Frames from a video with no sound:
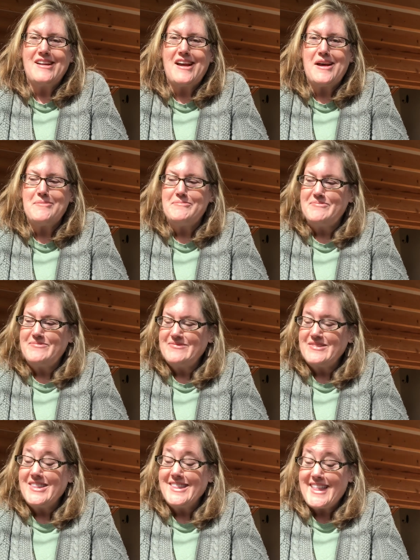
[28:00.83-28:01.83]

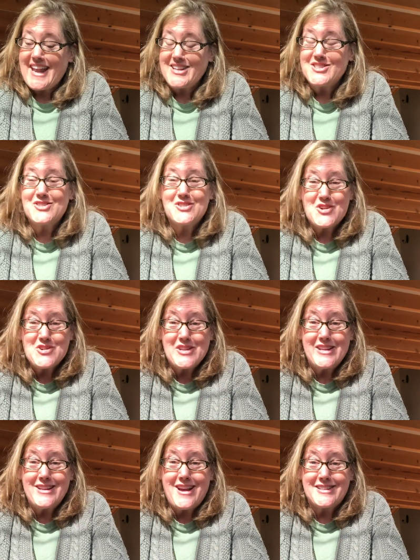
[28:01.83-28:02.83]
That is
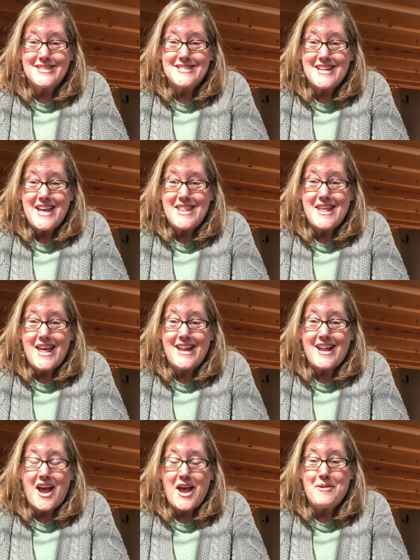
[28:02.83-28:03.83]
certainly not to say
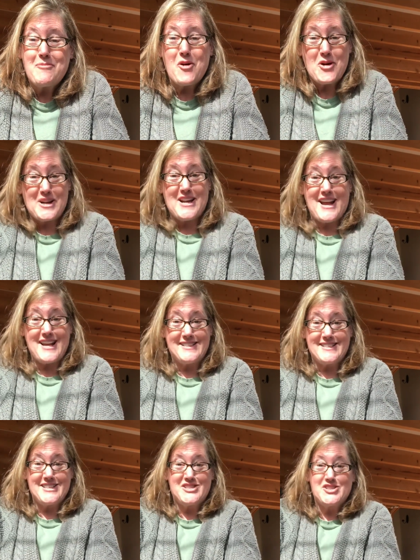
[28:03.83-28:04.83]
that I am
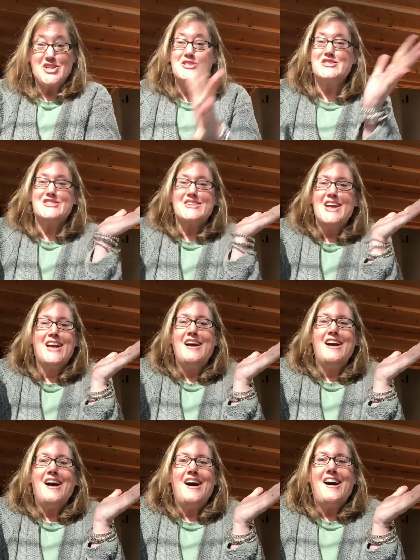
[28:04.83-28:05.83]
organized. It's just
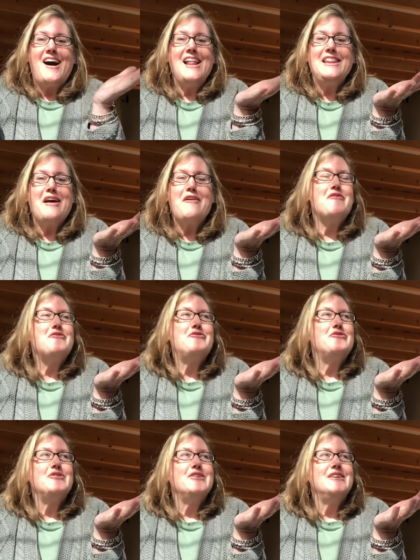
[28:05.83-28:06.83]
I
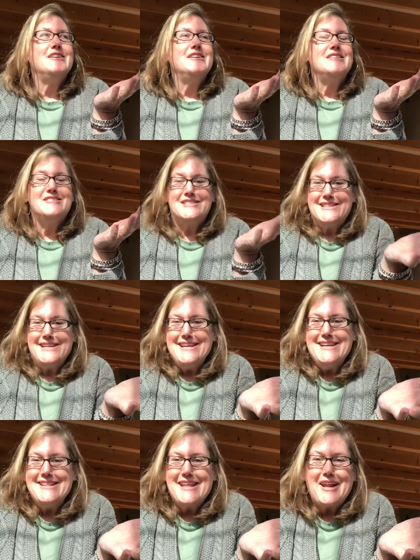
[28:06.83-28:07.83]
love
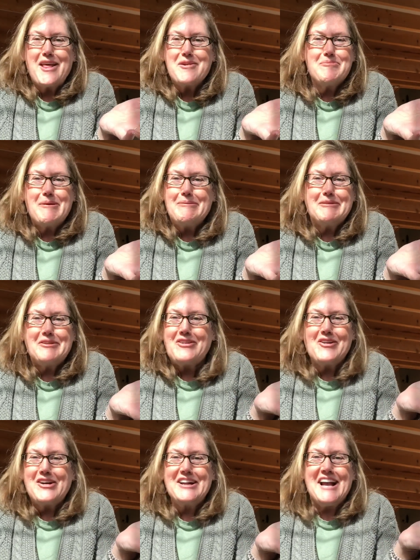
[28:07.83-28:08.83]
seeing that other people are
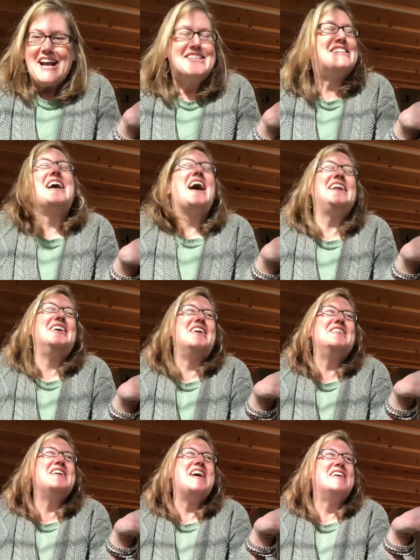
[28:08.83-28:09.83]
organized. I
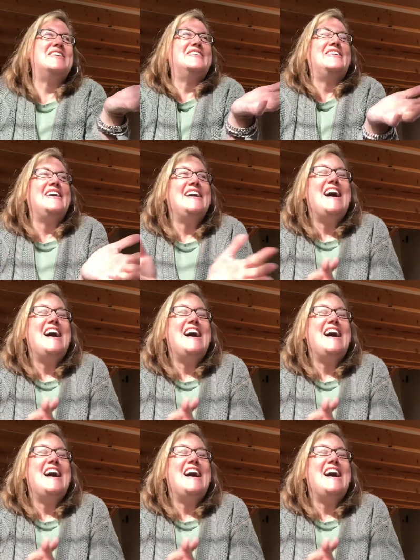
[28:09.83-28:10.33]
don't know.